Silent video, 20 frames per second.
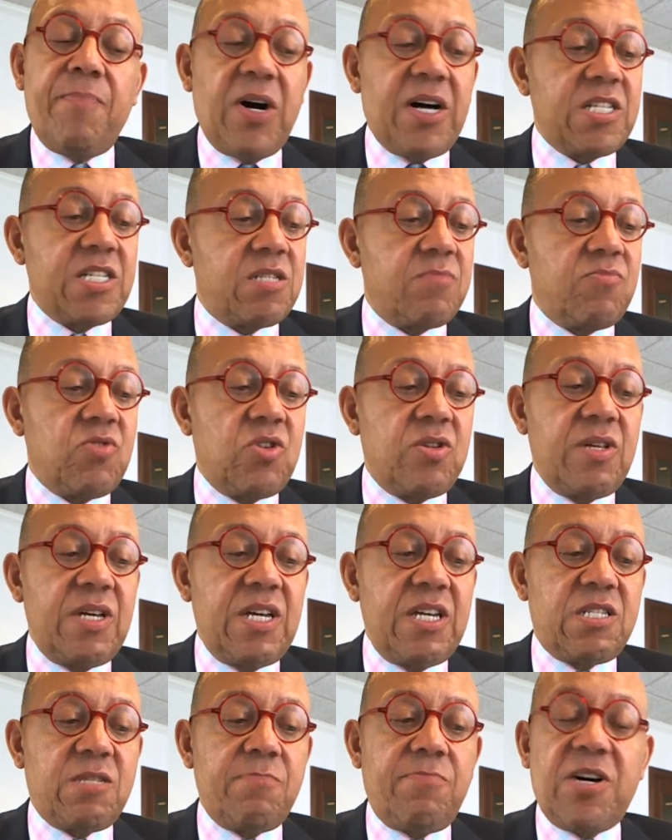
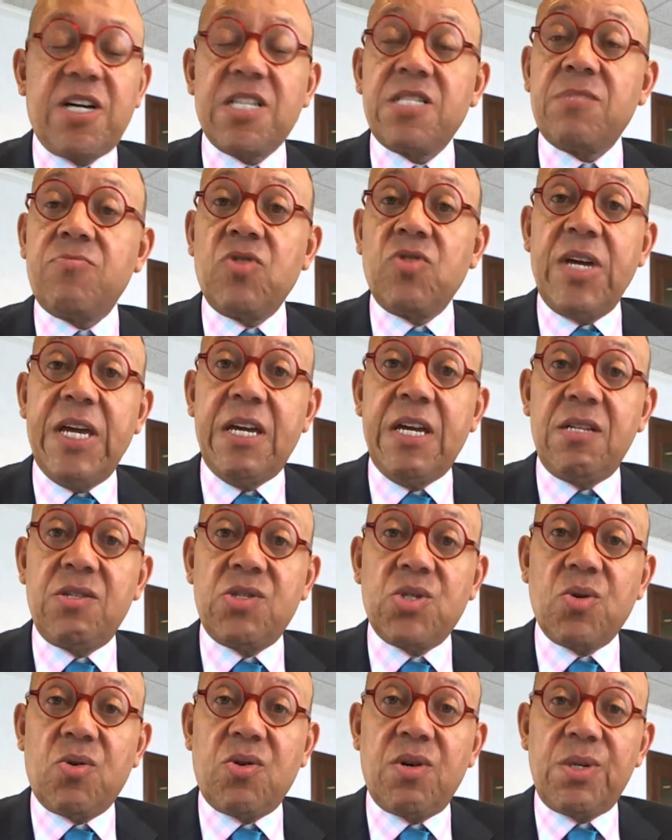it's a possible heat
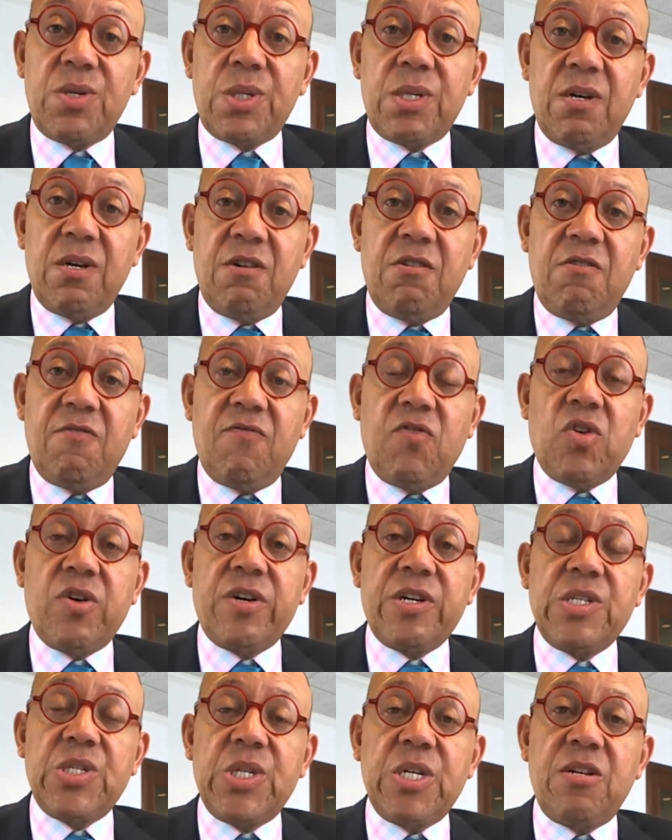source
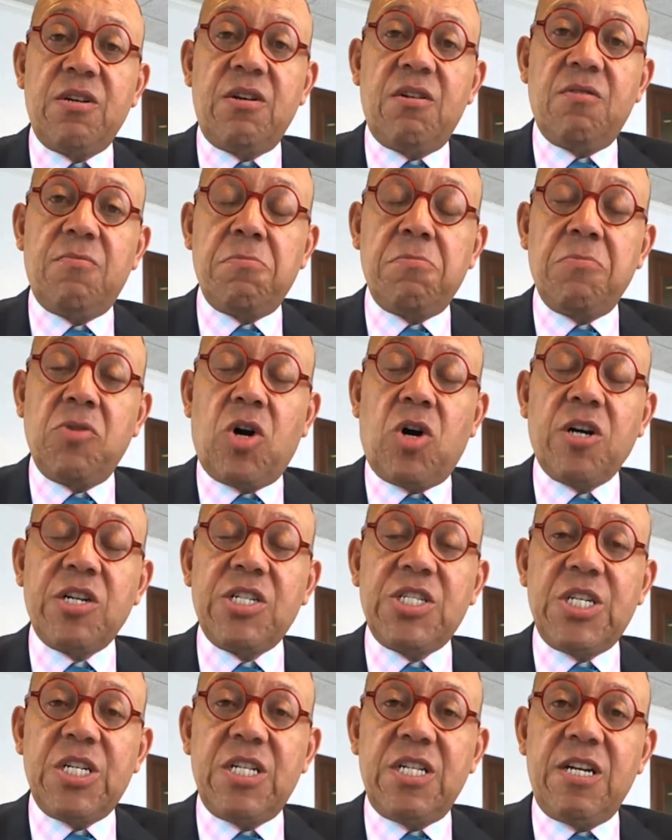for
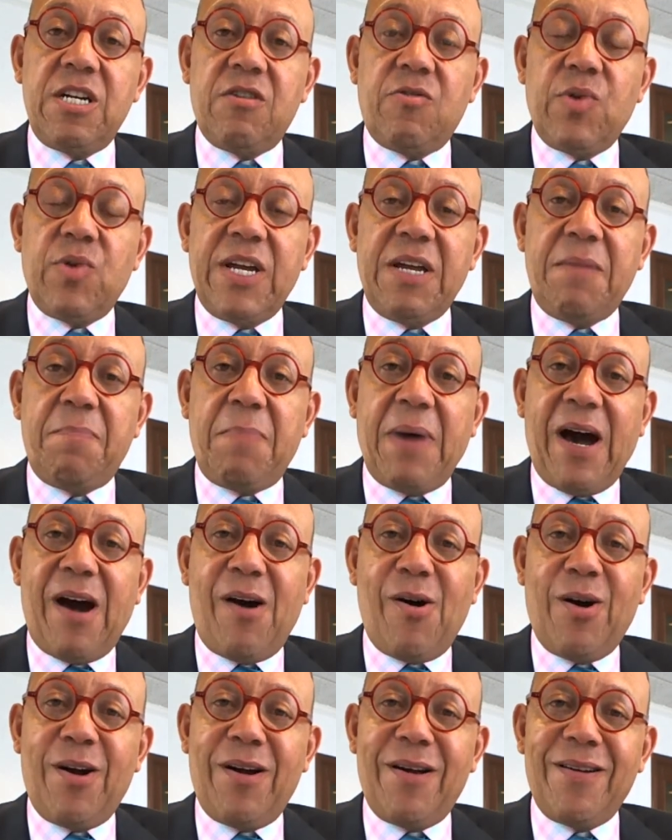auxiliary
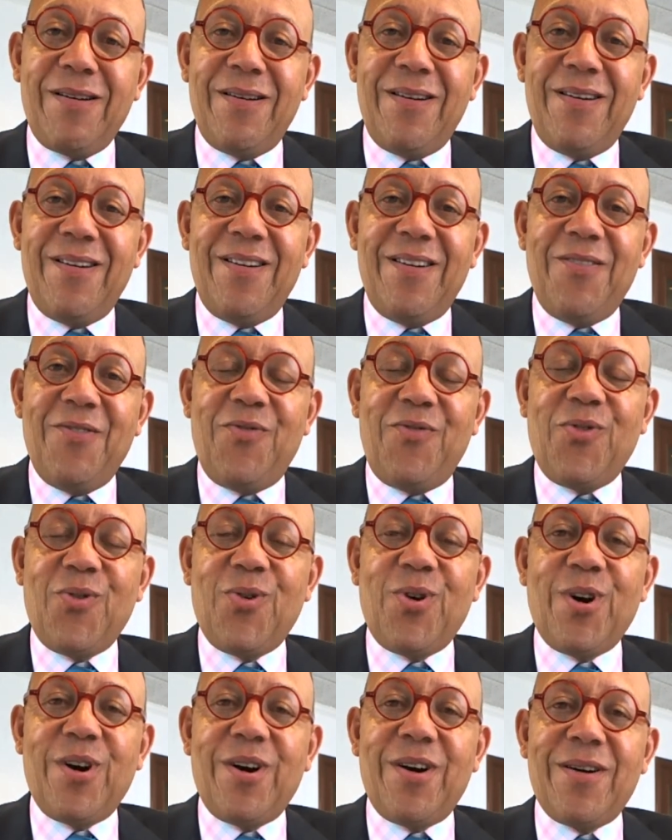power
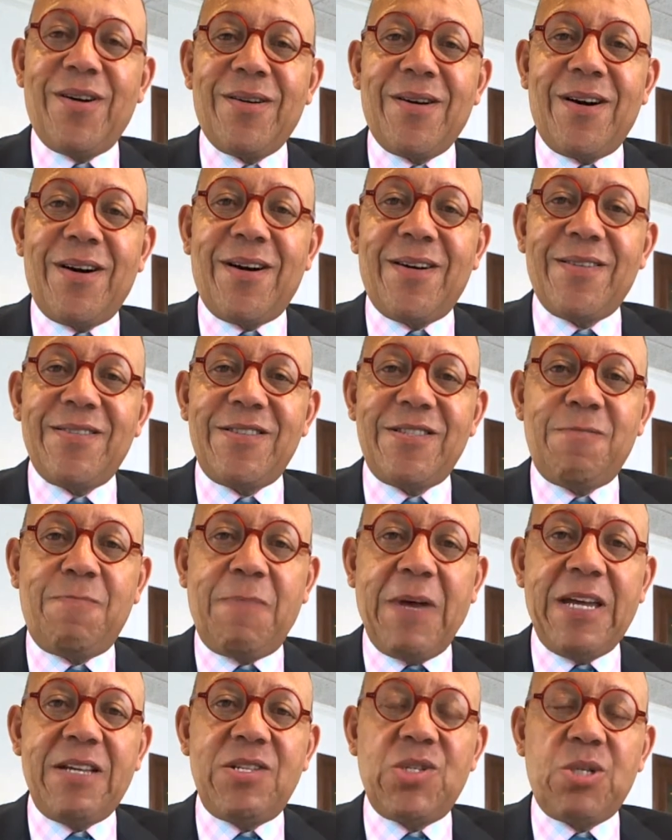for
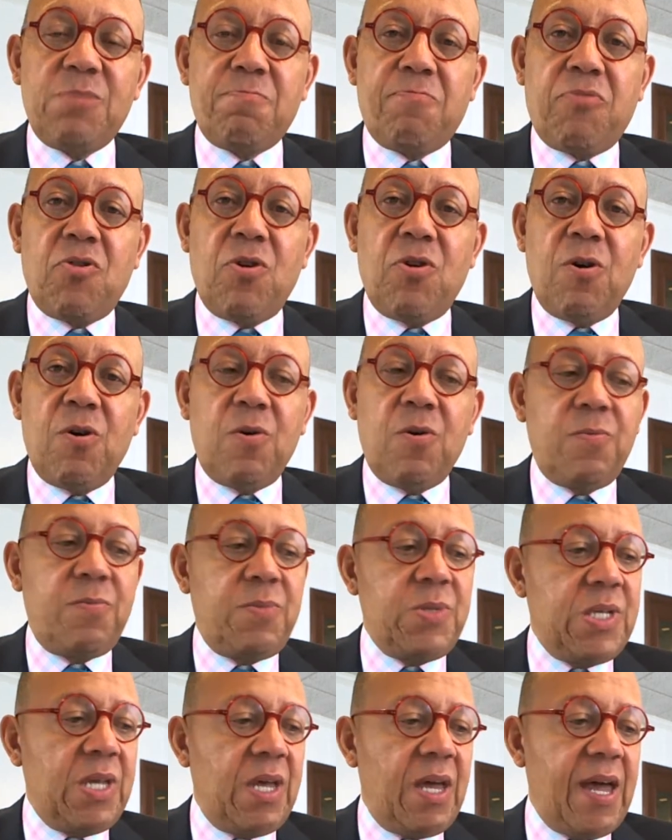space
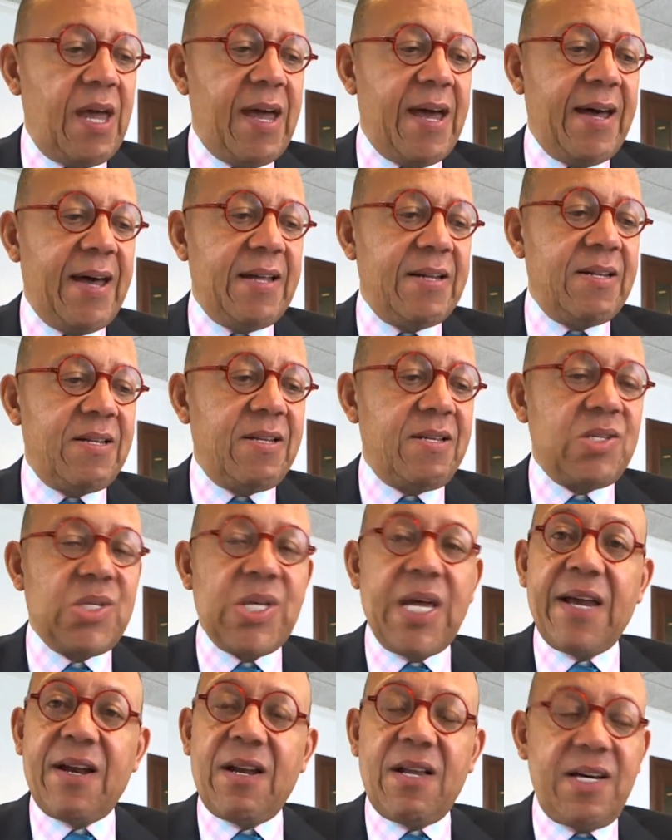probes and
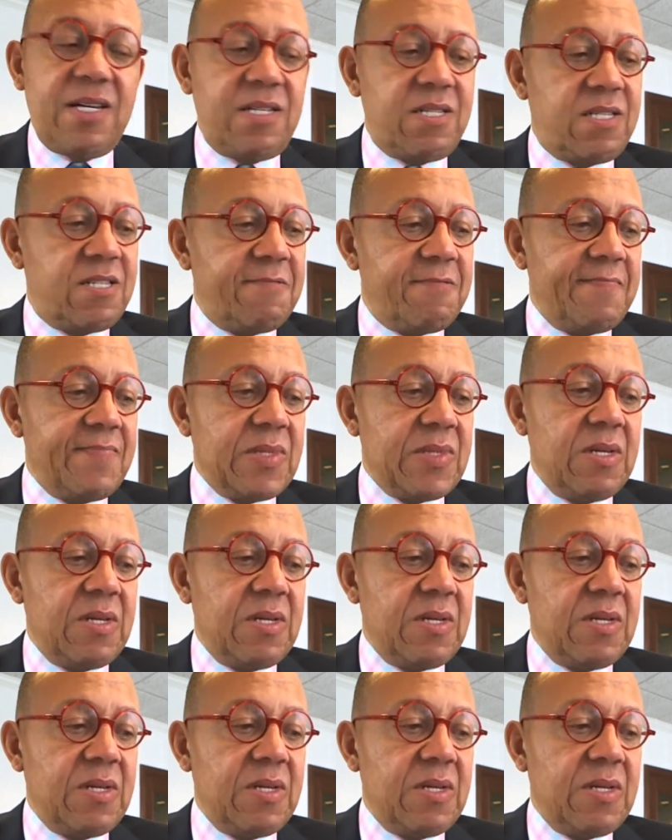satellites,